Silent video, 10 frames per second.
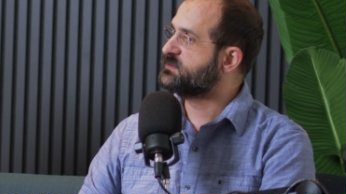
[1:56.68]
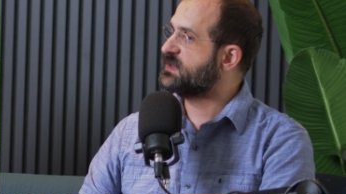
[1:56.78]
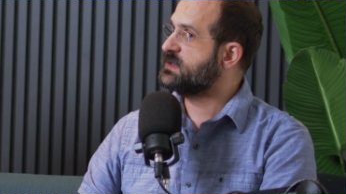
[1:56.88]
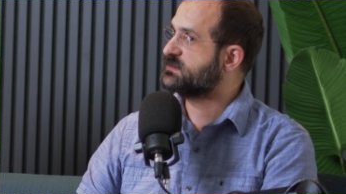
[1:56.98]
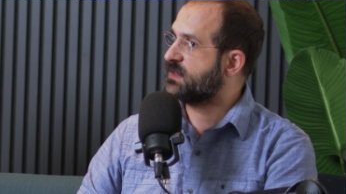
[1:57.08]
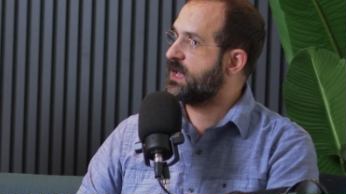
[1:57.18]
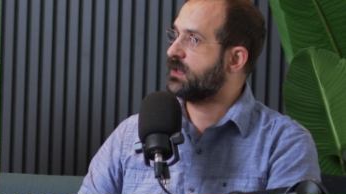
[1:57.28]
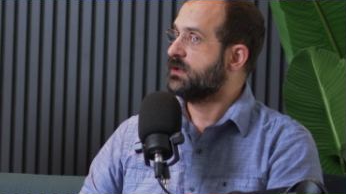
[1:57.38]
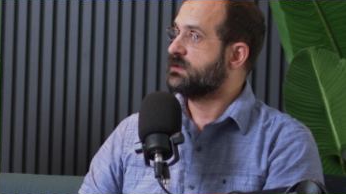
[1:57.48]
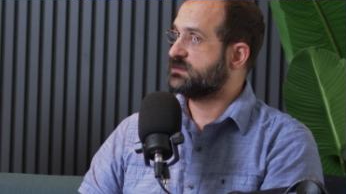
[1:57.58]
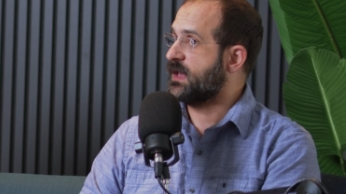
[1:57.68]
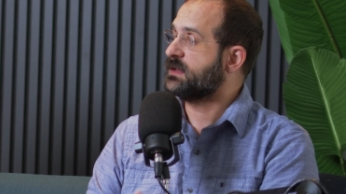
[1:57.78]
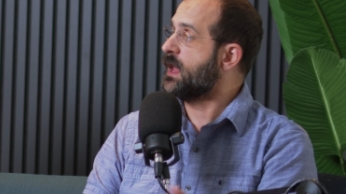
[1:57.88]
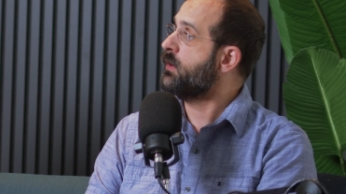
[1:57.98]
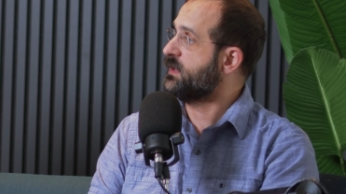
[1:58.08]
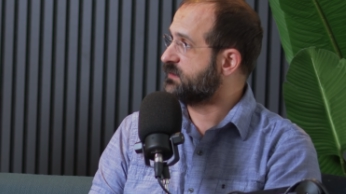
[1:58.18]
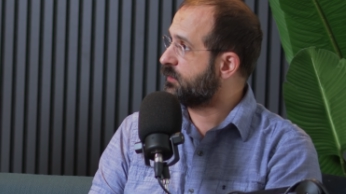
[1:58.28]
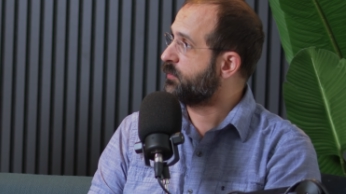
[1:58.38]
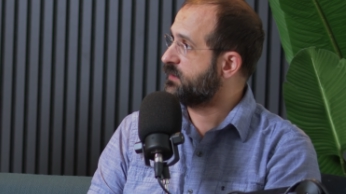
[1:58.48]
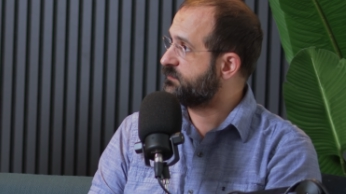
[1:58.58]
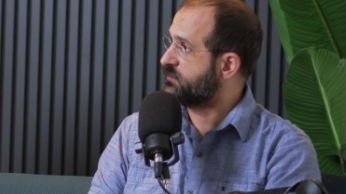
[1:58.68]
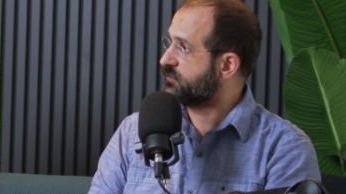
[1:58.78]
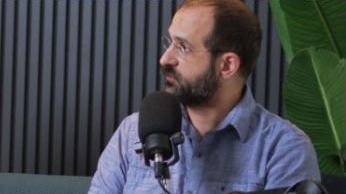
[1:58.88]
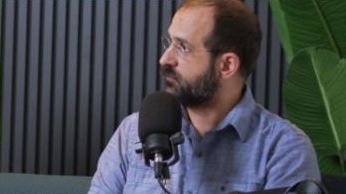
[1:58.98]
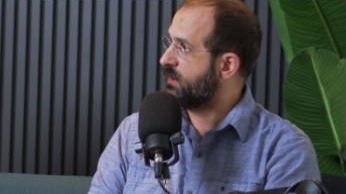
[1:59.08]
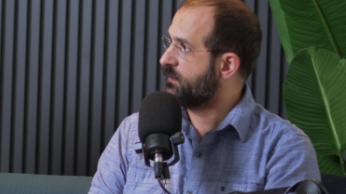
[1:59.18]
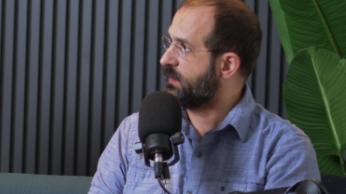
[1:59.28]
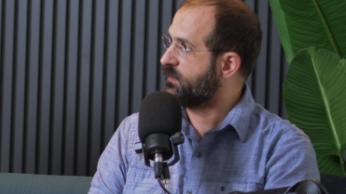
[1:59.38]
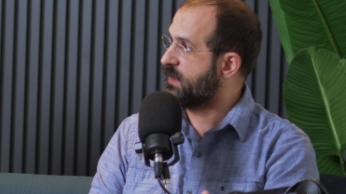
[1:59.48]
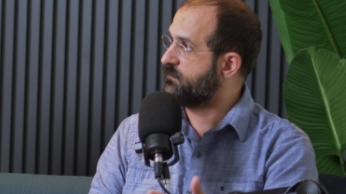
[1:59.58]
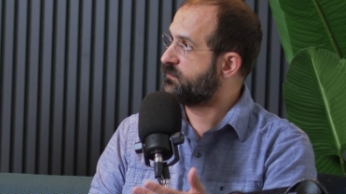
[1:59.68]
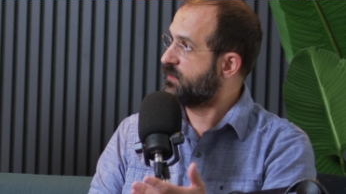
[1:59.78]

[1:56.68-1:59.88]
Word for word: saying slack slack now has enterprise features right like they've mm-hmm.